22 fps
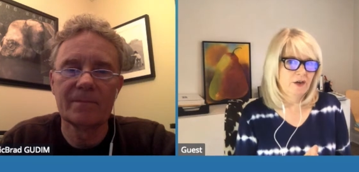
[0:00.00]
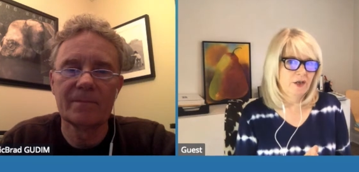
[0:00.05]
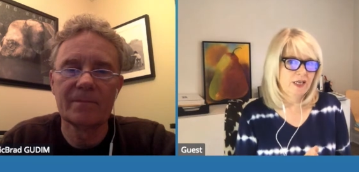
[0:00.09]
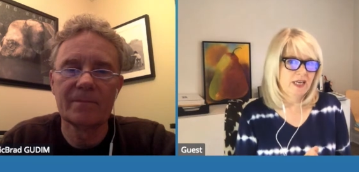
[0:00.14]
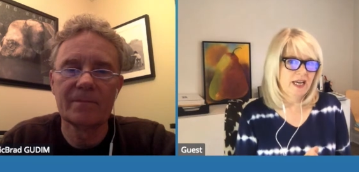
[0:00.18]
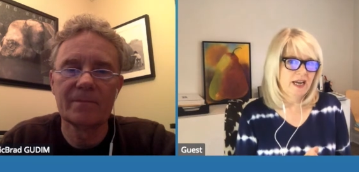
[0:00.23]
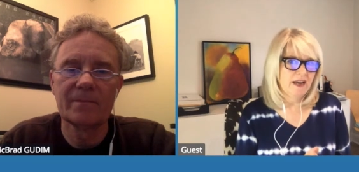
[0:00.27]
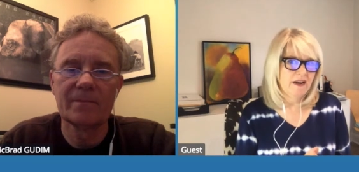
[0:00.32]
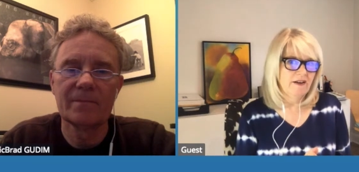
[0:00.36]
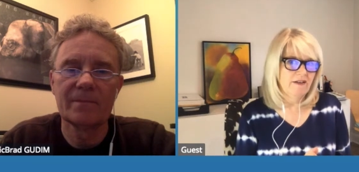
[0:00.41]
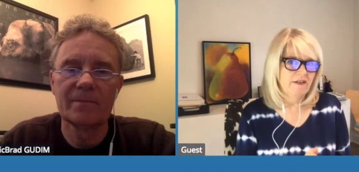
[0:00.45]
Speaker 1: it
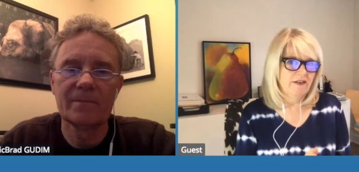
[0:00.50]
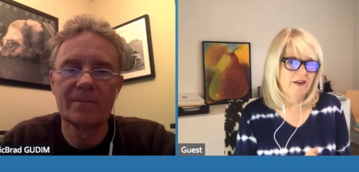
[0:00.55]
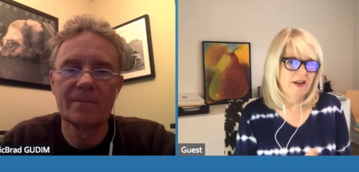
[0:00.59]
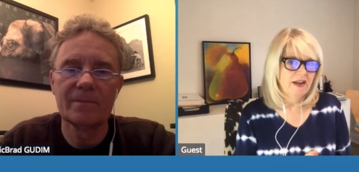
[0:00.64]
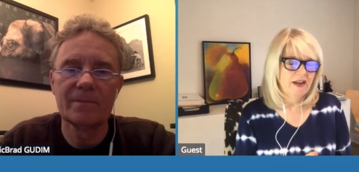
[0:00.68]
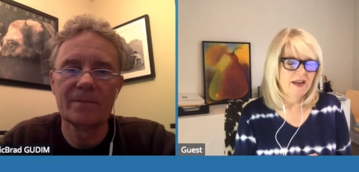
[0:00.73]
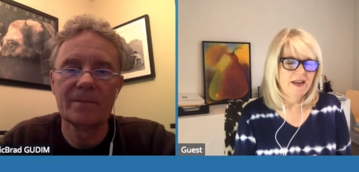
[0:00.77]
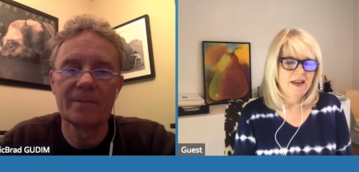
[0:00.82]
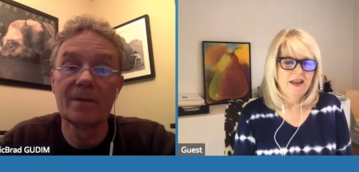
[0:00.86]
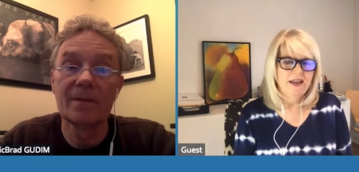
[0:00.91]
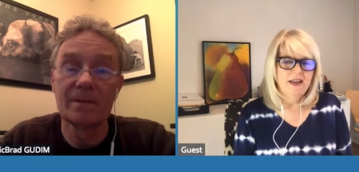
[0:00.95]
down.
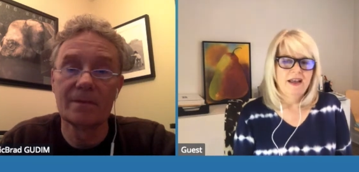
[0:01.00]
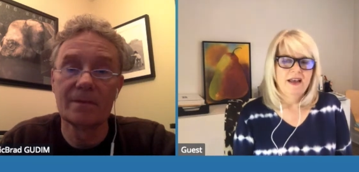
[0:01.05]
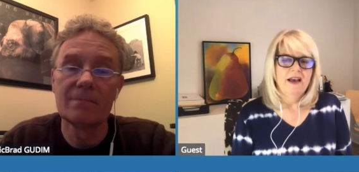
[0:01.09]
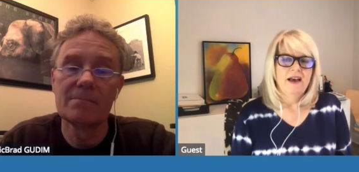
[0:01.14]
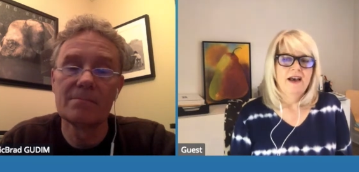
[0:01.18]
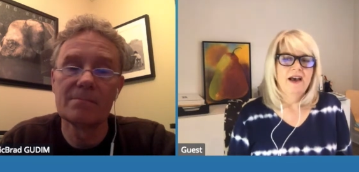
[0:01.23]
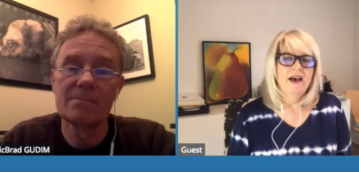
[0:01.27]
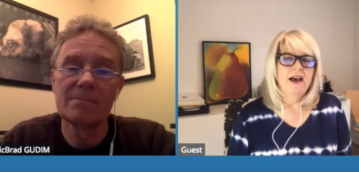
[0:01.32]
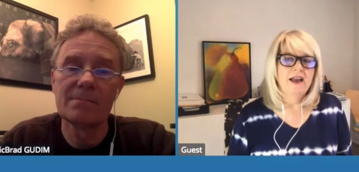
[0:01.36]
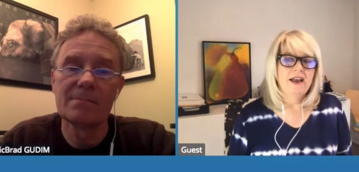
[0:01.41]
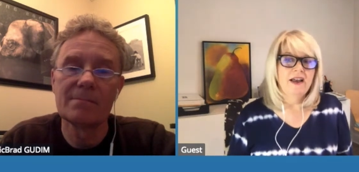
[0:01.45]

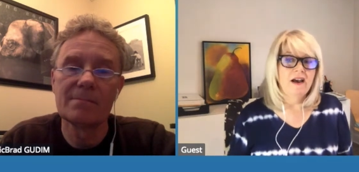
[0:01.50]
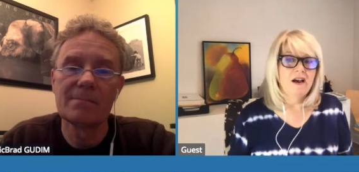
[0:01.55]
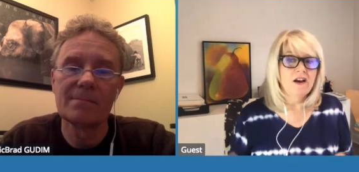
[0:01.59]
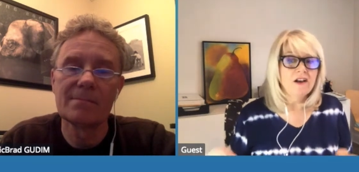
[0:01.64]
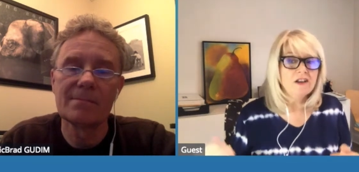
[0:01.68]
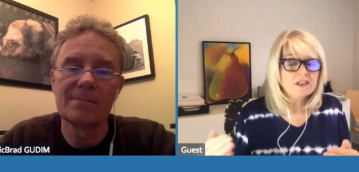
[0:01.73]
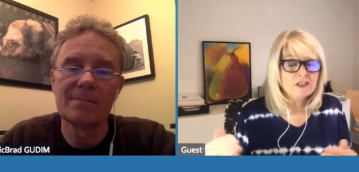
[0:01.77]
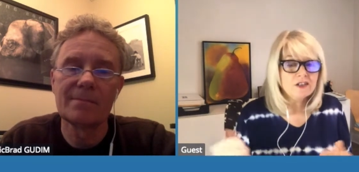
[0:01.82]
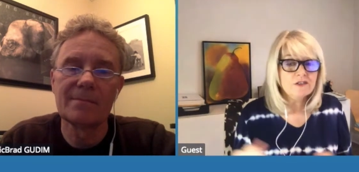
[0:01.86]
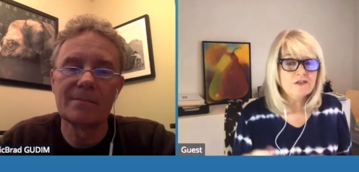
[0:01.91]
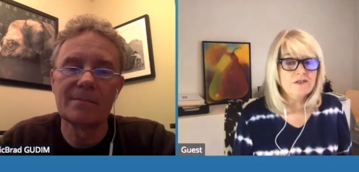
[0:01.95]
I
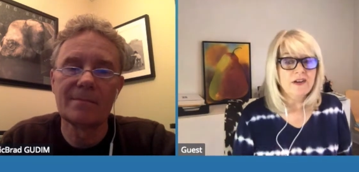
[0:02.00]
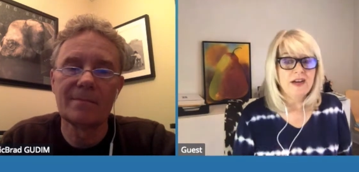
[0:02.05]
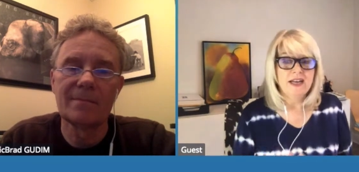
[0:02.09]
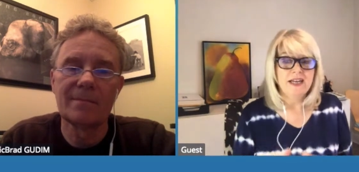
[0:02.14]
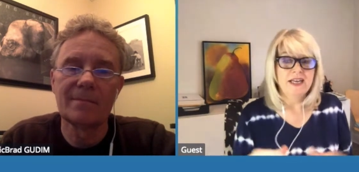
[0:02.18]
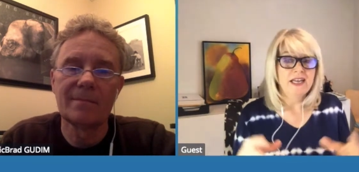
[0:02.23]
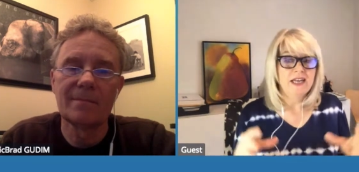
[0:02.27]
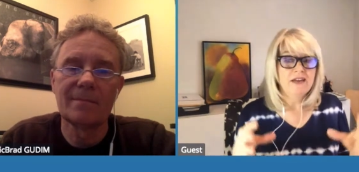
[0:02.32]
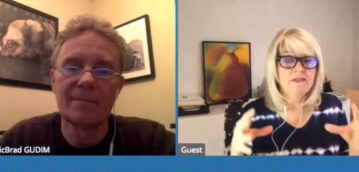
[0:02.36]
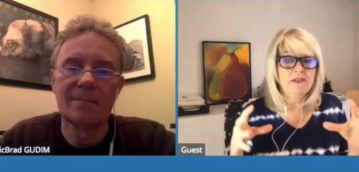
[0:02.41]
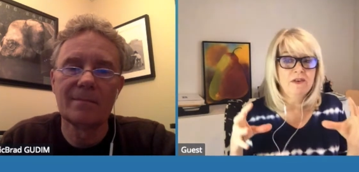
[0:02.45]
also find
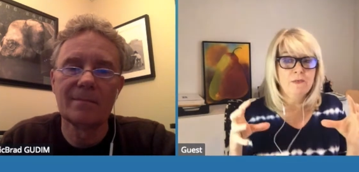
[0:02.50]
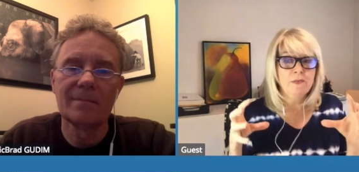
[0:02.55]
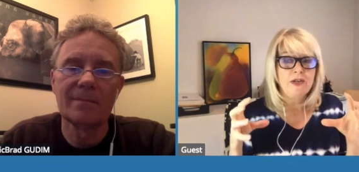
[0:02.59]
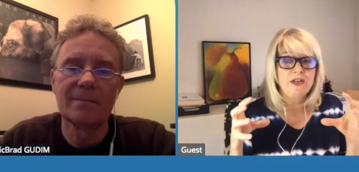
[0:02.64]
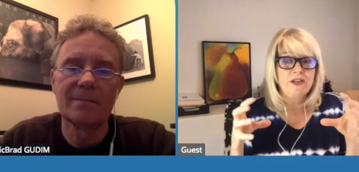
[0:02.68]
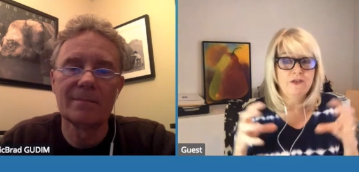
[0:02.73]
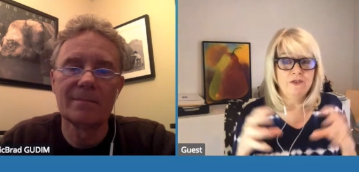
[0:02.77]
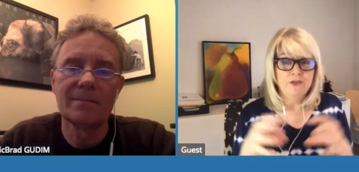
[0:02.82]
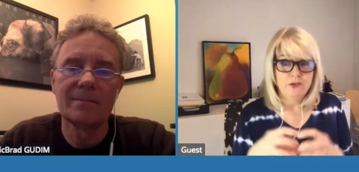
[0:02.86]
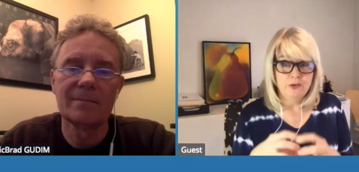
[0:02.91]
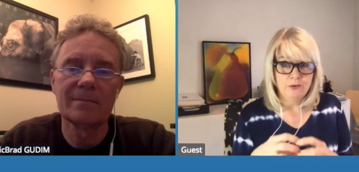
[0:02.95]
even when
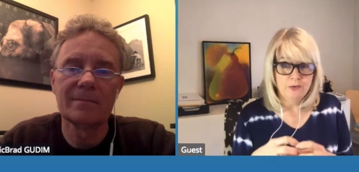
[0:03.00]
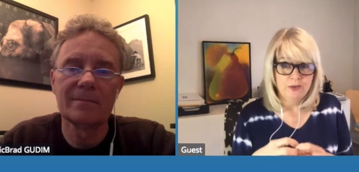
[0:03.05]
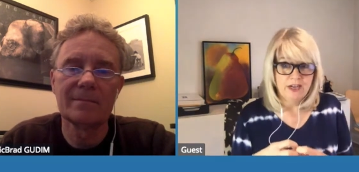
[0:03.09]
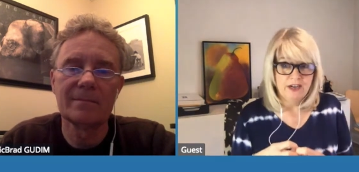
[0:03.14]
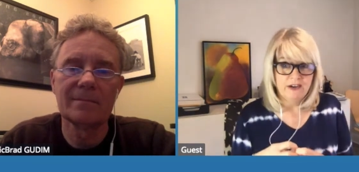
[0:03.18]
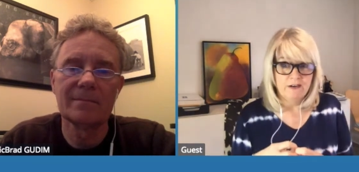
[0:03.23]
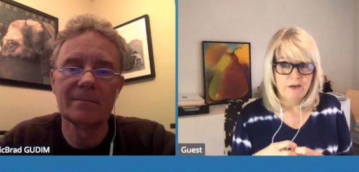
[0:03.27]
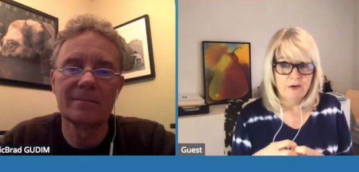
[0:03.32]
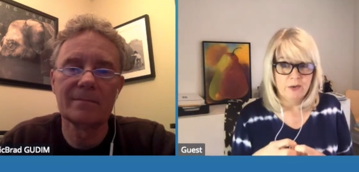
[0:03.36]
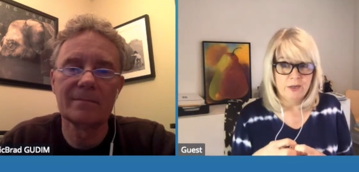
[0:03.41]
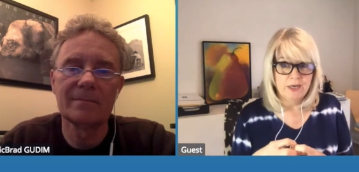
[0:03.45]
you do
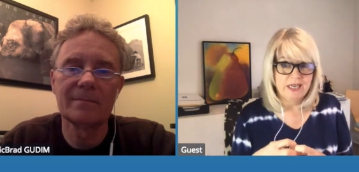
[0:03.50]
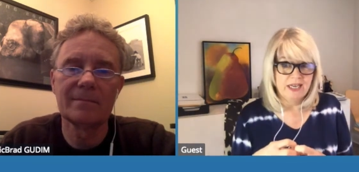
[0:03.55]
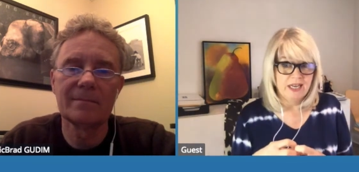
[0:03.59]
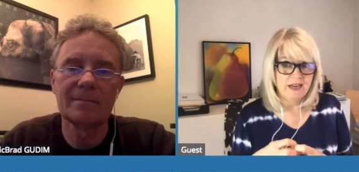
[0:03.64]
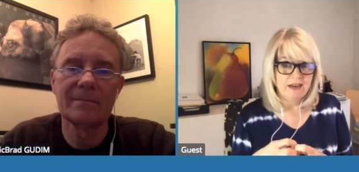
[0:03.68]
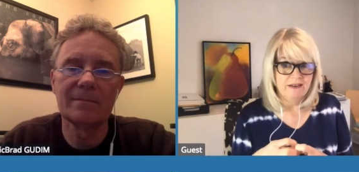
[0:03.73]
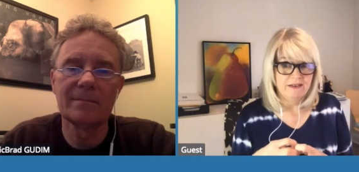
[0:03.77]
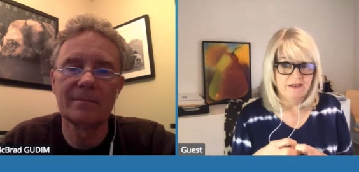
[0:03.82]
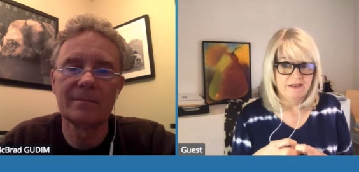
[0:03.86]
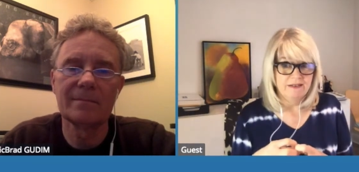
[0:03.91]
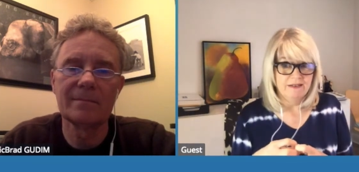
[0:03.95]
narrow it
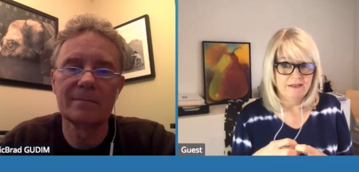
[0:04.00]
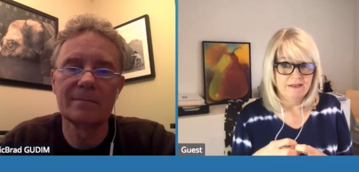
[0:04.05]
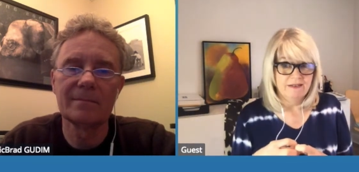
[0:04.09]
down,